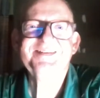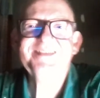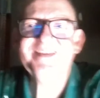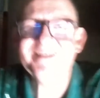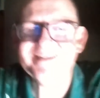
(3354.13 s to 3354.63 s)

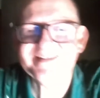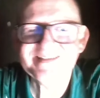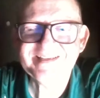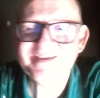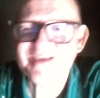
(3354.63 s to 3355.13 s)
He is.
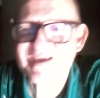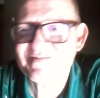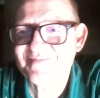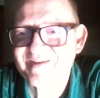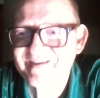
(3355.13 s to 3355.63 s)
He can
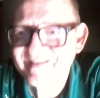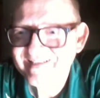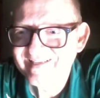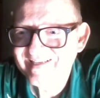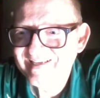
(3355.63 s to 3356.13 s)
be.
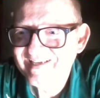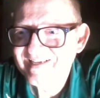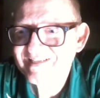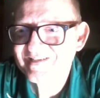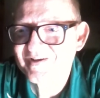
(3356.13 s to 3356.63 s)

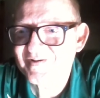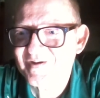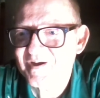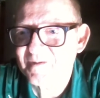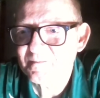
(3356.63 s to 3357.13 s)

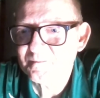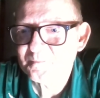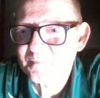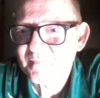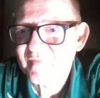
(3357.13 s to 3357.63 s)
So,
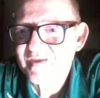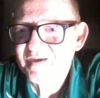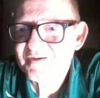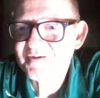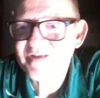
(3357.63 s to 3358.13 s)

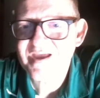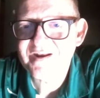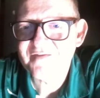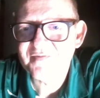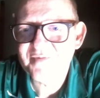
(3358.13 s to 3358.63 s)
good night,
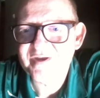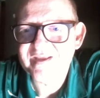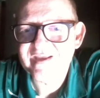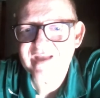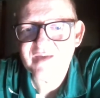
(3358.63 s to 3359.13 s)

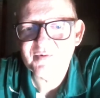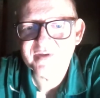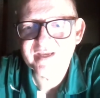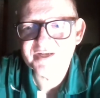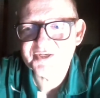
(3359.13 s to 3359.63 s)
everybody, and I will
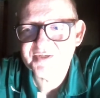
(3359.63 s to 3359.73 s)
catch you